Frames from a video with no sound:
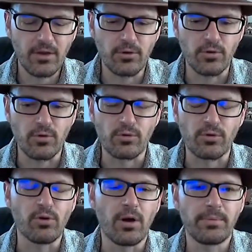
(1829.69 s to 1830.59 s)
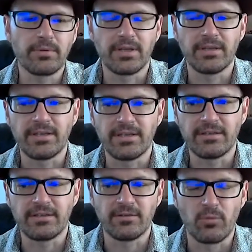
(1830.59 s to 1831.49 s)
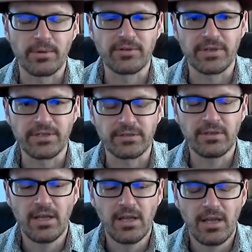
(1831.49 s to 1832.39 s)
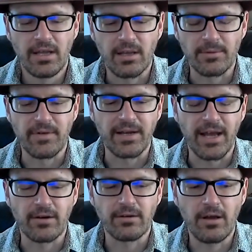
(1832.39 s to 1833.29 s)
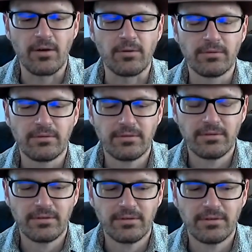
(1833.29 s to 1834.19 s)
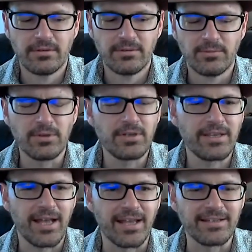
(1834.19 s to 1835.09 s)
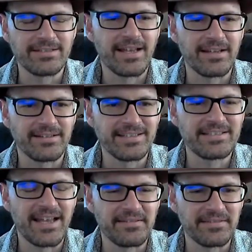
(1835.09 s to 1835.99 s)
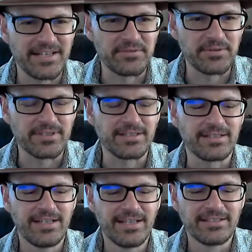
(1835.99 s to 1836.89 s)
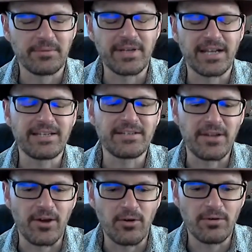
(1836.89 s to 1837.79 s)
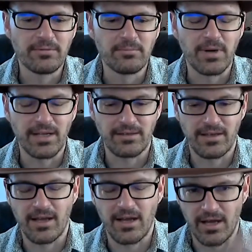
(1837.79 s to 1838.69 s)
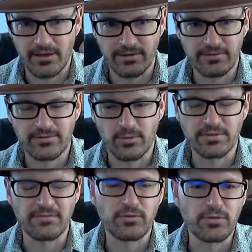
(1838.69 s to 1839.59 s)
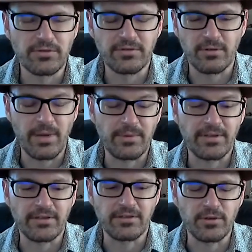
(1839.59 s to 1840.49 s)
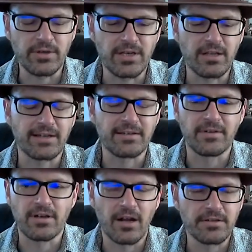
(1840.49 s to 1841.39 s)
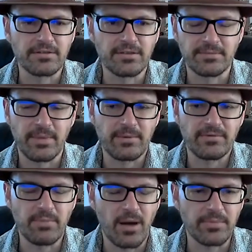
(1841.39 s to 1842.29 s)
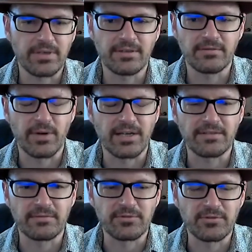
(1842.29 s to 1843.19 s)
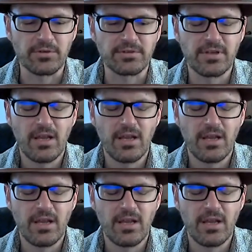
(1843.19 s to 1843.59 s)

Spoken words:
who grew up in the Mormon tradition, come to find out, oh, well, look at that. Isn't that interesting? Something I didn't know, but a higher source of truth, maybe the Jungian collective unconsciousness, maybe it was pumped in directly from source.